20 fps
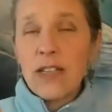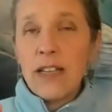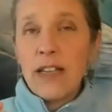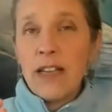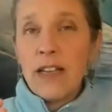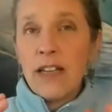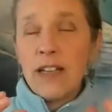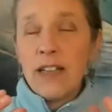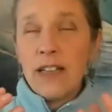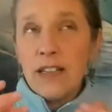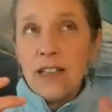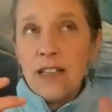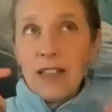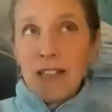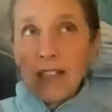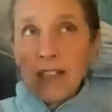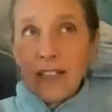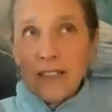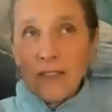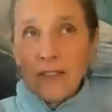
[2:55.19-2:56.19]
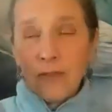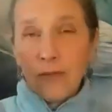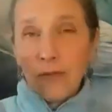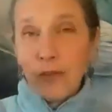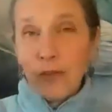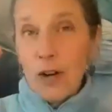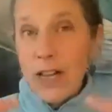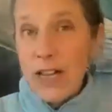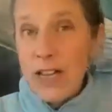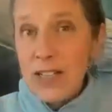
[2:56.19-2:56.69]
And the
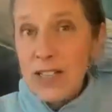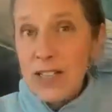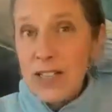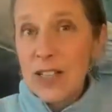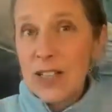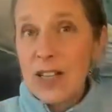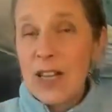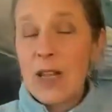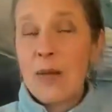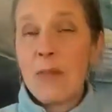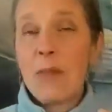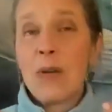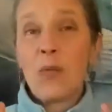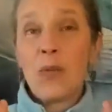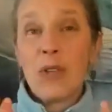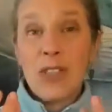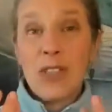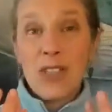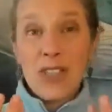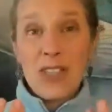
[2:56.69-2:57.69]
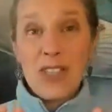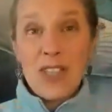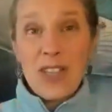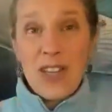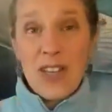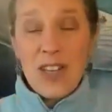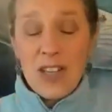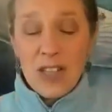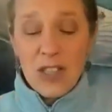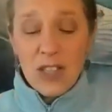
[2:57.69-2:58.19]
phrase that came in was
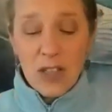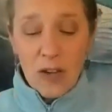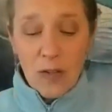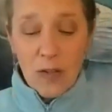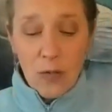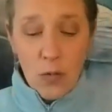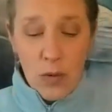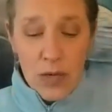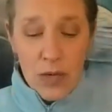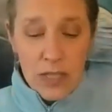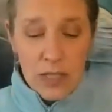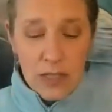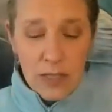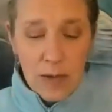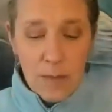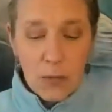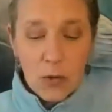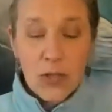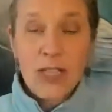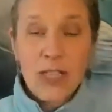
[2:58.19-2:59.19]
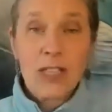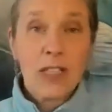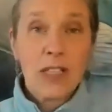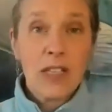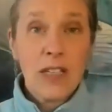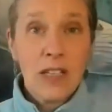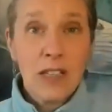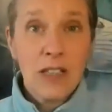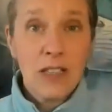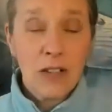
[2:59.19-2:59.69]
seeds of wisdom or
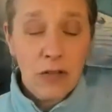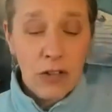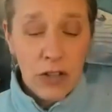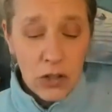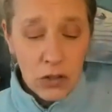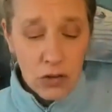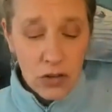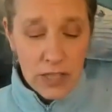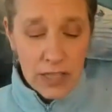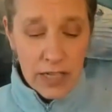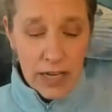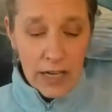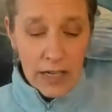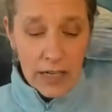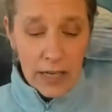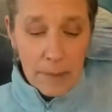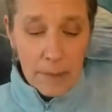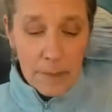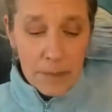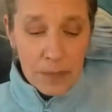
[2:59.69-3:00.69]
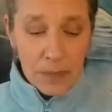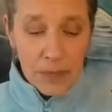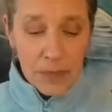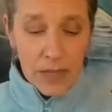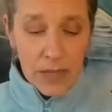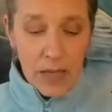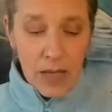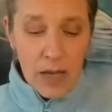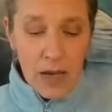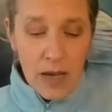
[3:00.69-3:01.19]
seeds of understanding.
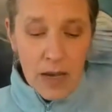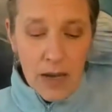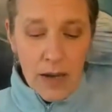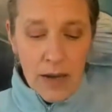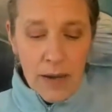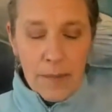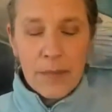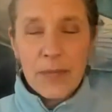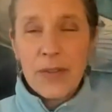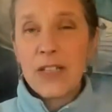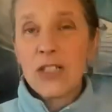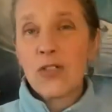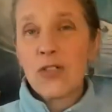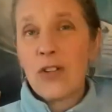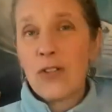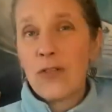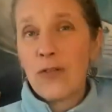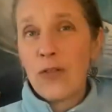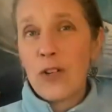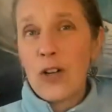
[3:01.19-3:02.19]
So it